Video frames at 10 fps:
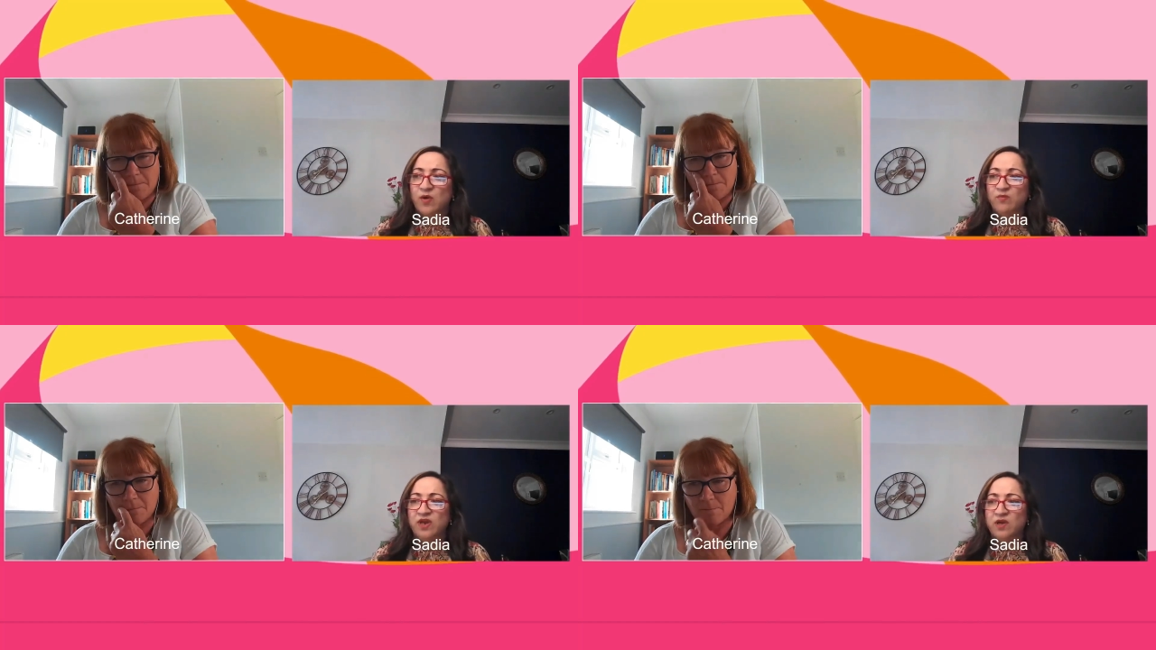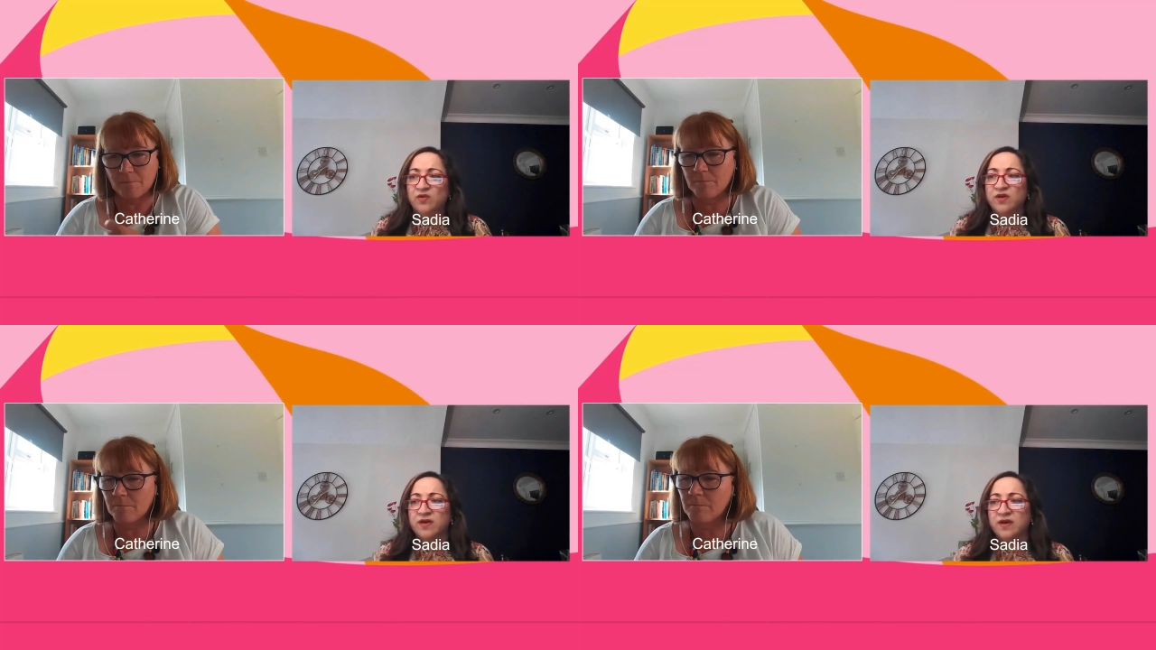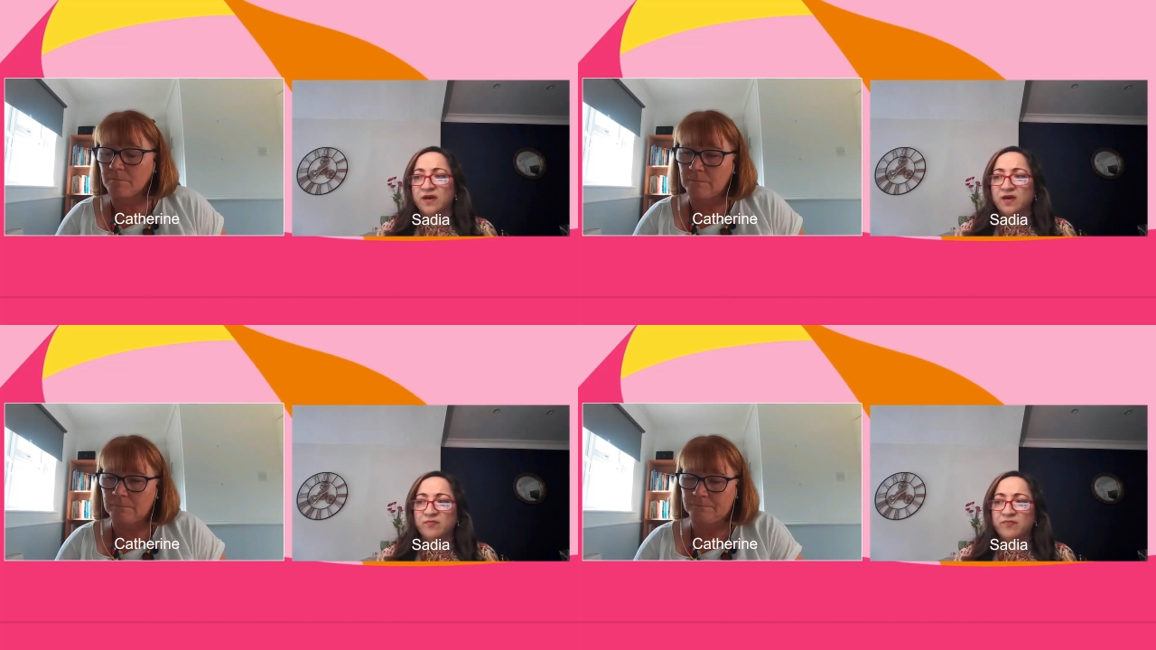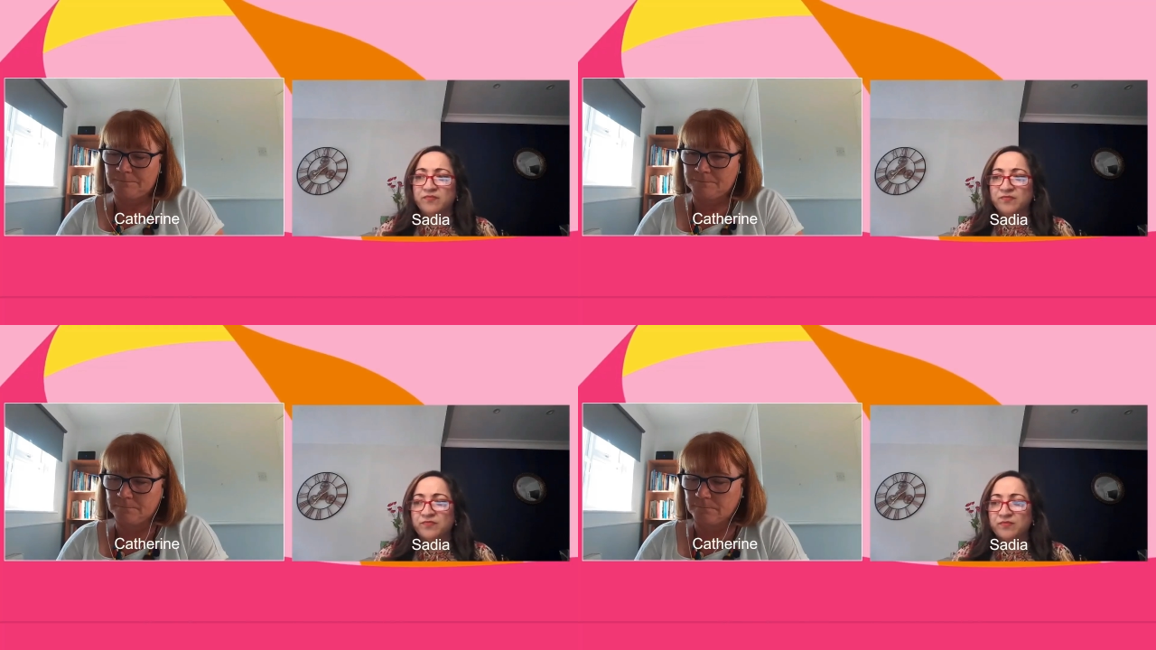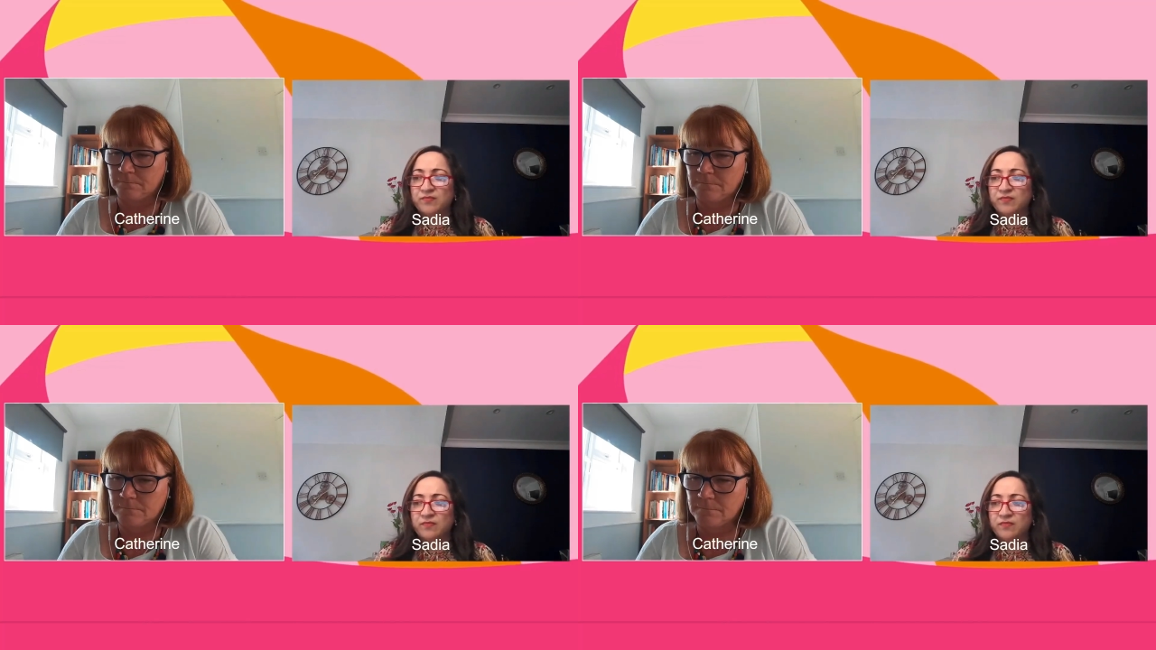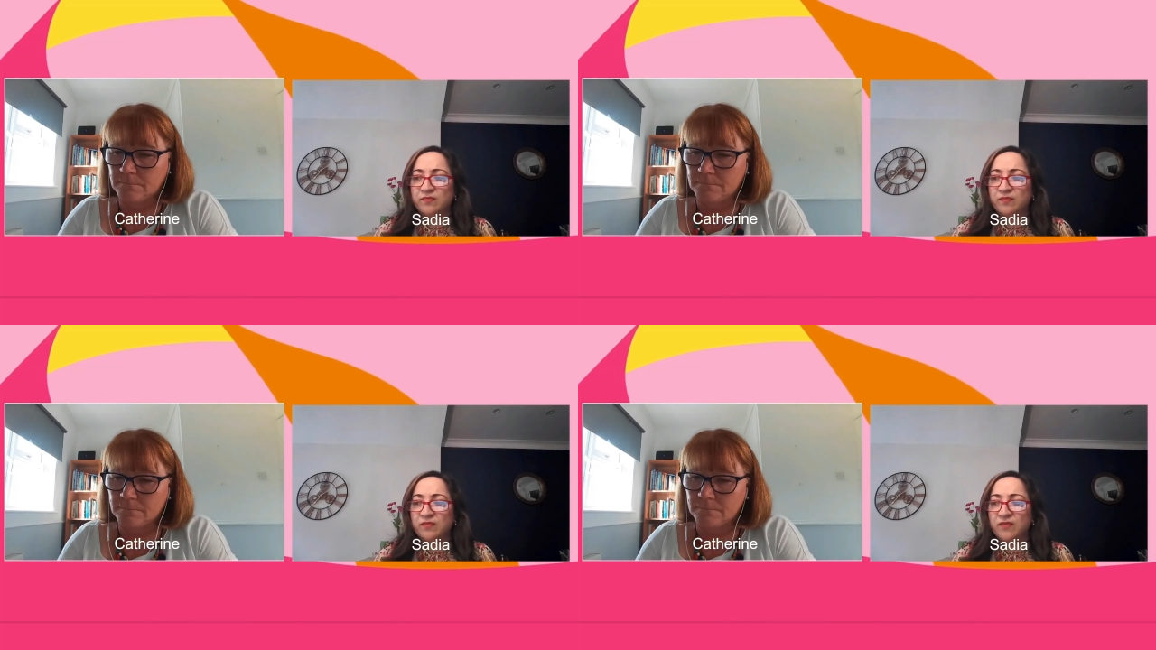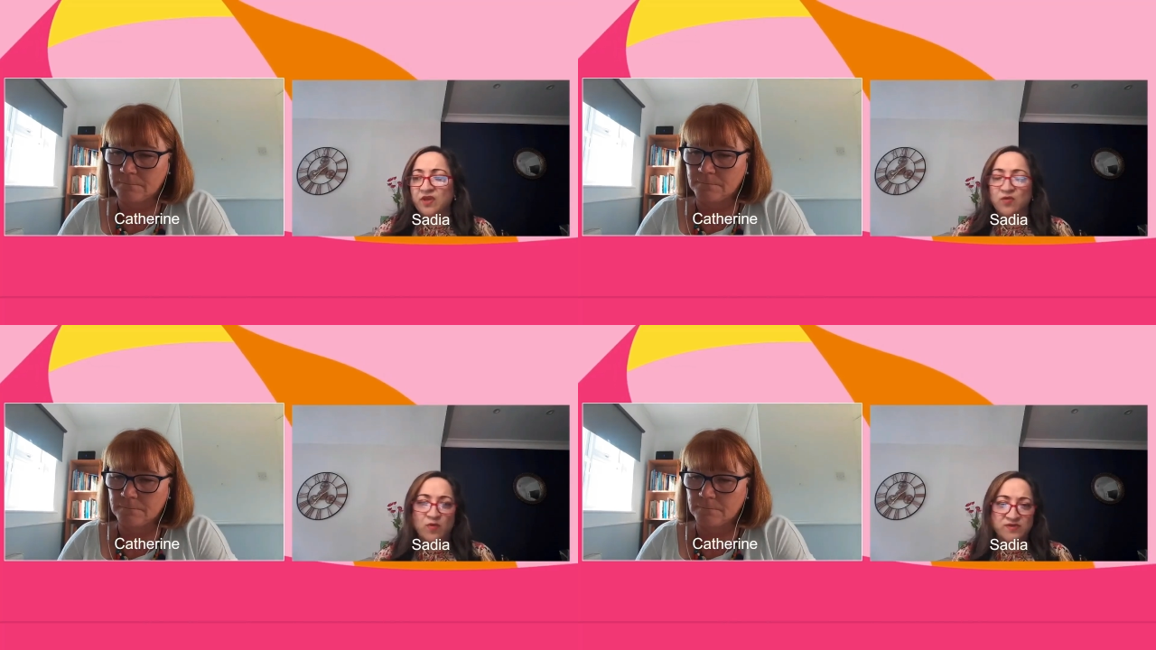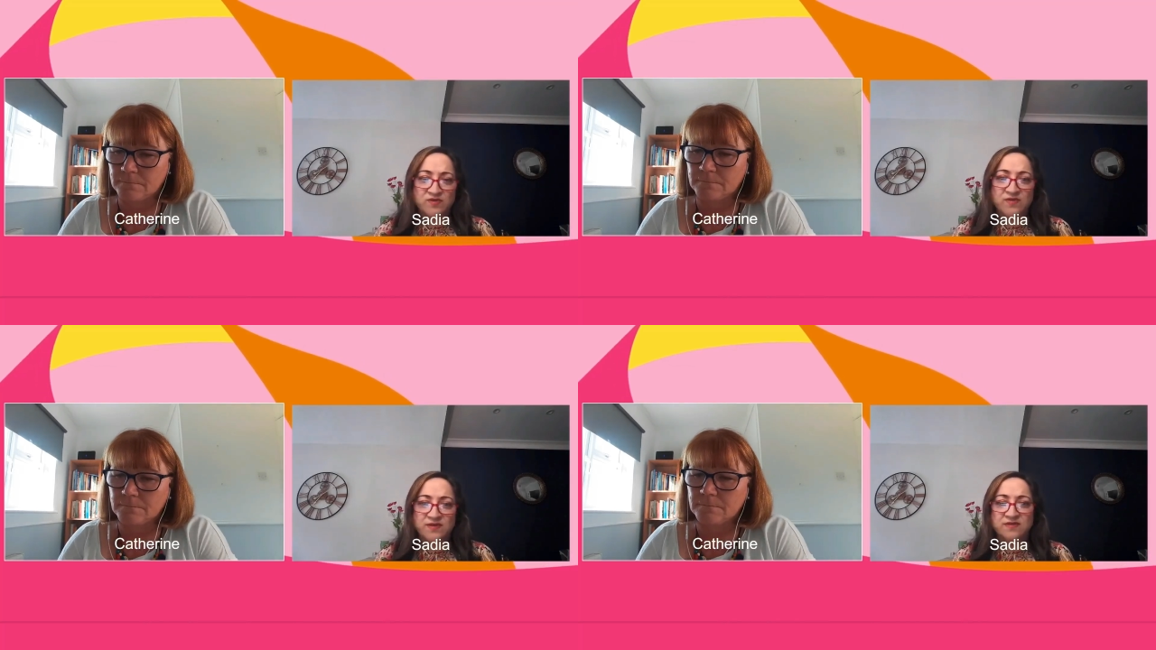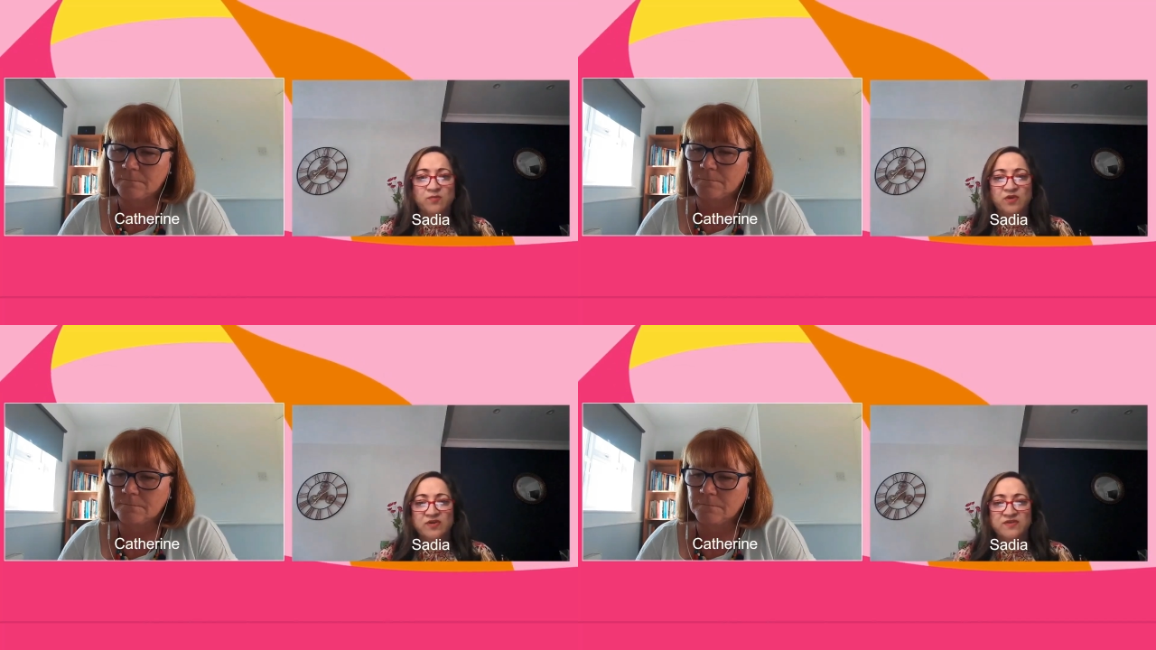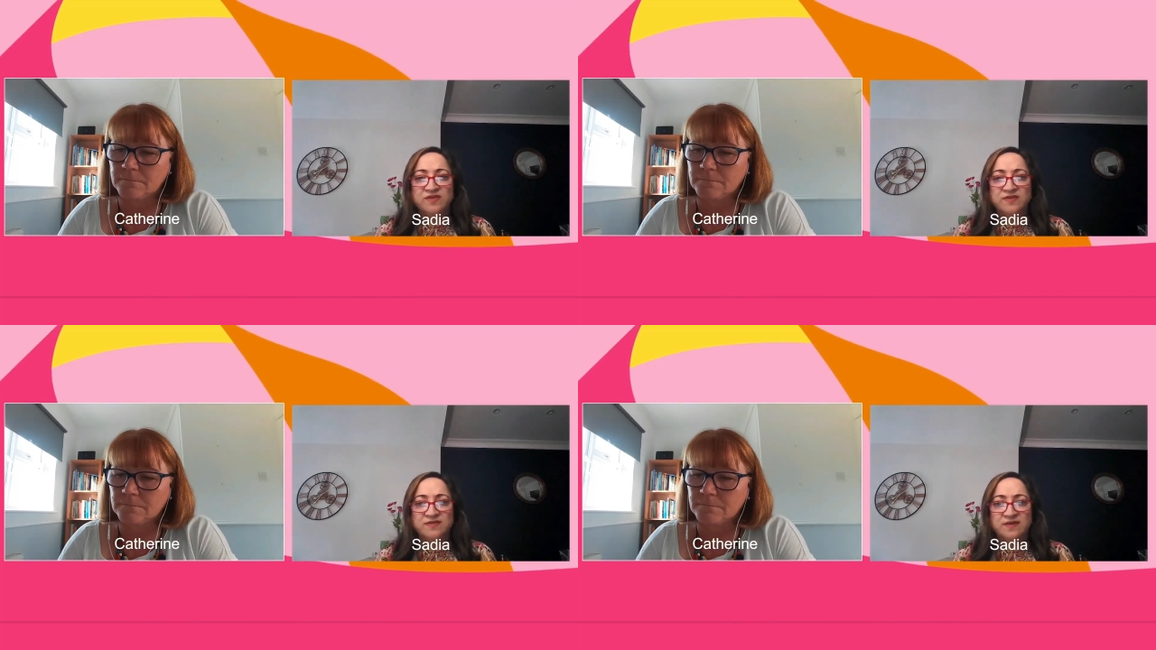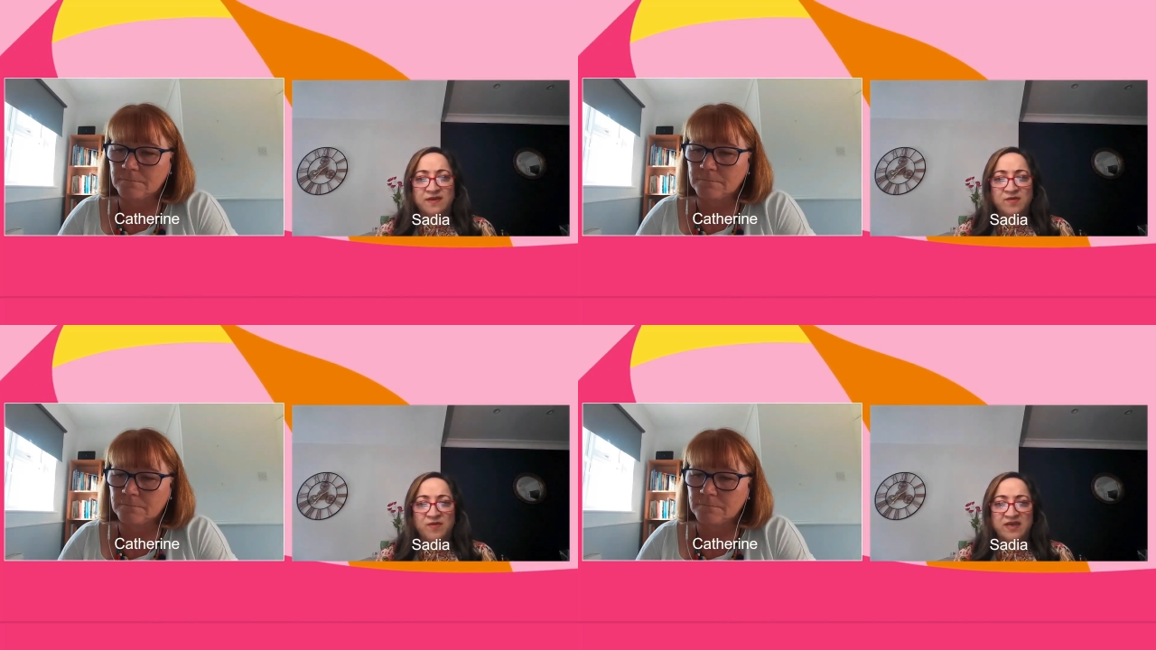Speaker 1: when we look at um, you know, what do these communities uh,